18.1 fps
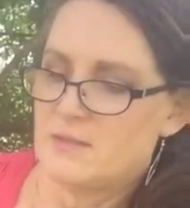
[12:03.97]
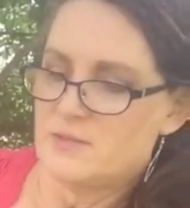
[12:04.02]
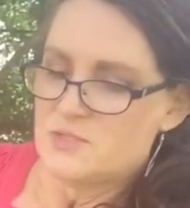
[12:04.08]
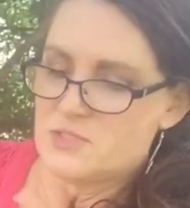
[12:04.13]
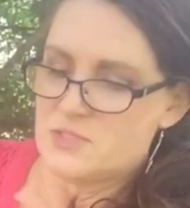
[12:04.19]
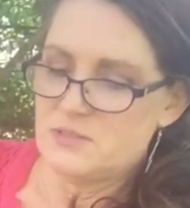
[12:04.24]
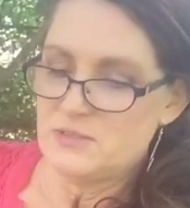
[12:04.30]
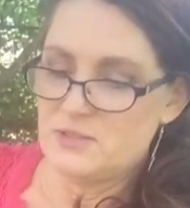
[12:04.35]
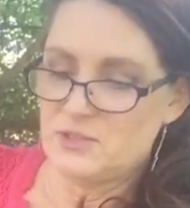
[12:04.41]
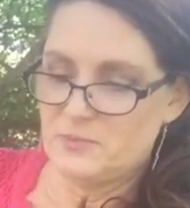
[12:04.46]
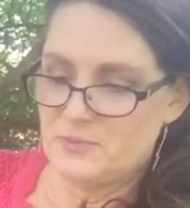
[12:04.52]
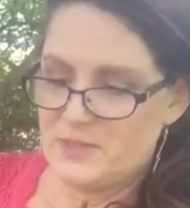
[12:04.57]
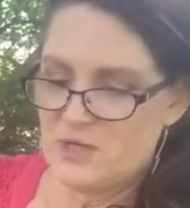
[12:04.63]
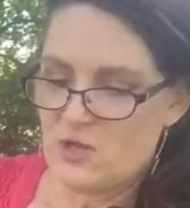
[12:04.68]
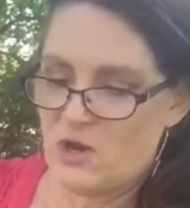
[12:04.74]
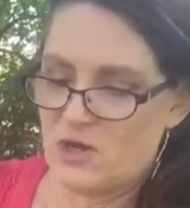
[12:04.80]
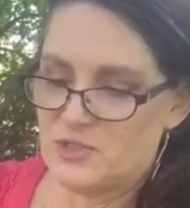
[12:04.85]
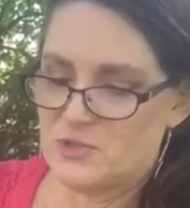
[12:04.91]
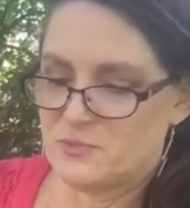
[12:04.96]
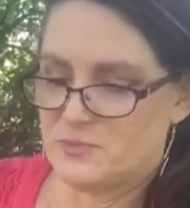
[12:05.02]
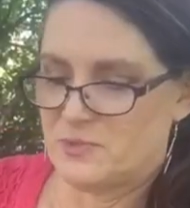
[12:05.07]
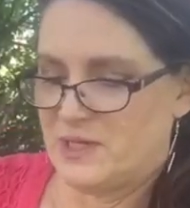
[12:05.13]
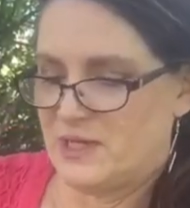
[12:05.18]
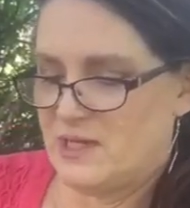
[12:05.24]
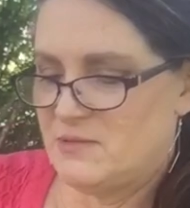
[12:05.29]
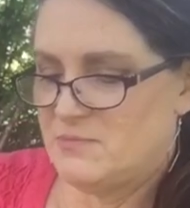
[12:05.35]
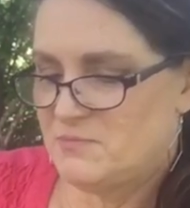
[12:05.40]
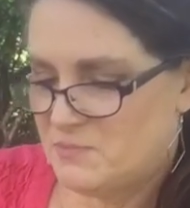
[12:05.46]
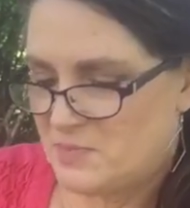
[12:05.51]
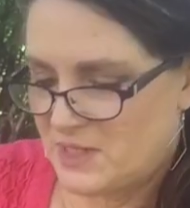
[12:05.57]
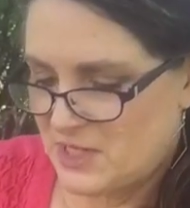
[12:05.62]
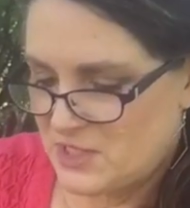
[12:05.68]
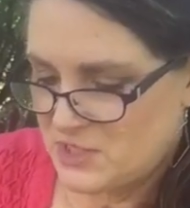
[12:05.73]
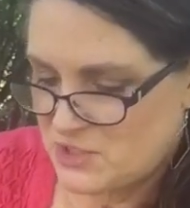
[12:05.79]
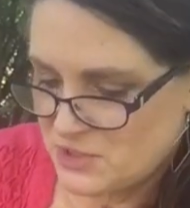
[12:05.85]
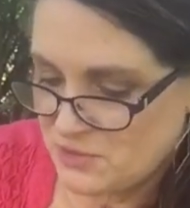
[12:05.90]
It's a little bit hard to read,
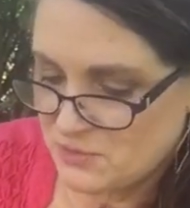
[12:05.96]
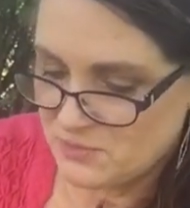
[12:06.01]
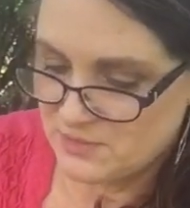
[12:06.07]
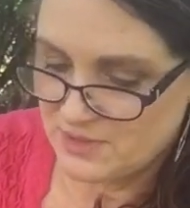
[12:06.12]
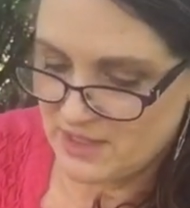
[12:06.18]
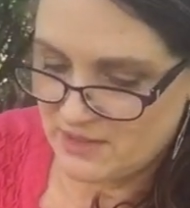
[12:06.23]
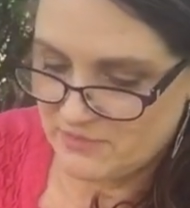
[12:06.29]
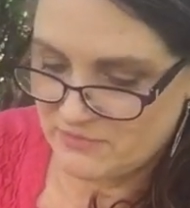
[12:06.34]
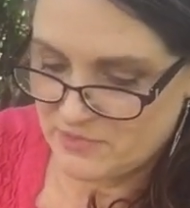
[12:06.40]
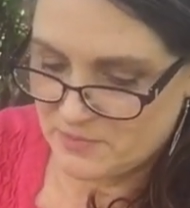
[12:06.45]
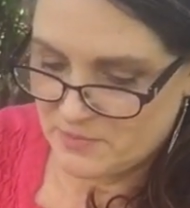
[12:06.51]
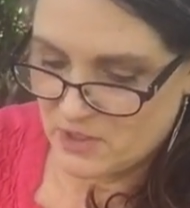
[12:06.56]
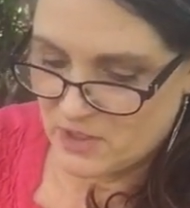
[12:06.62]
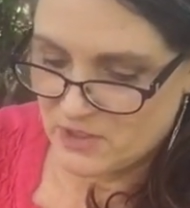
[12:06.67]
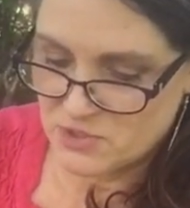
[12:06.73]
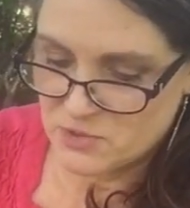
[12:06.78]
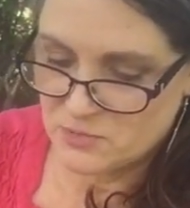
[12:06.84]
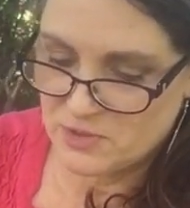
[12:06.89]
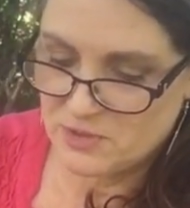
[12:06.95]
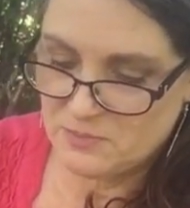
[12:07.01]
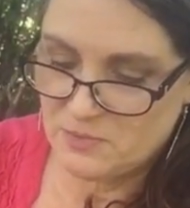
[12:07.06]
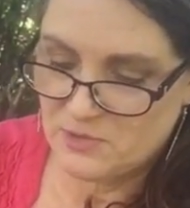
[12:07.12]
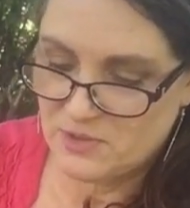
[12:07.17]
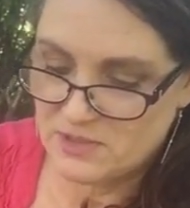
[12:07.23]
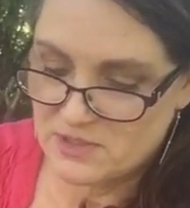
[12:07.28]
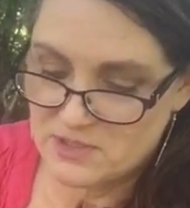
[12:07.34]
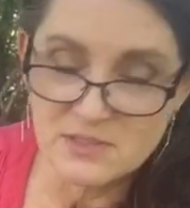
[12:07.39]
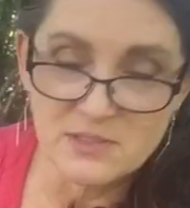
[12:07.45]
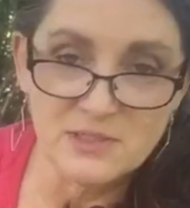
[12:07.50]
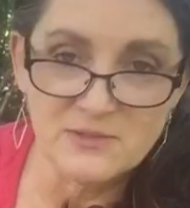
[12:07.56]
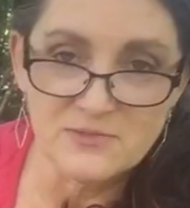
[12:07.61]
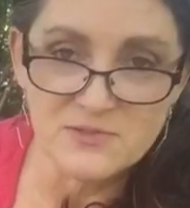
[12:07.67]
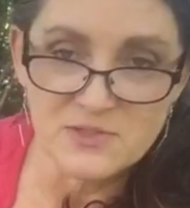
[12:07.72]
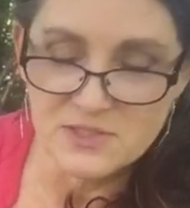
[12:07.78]
but I do love the parts where he puts sniff,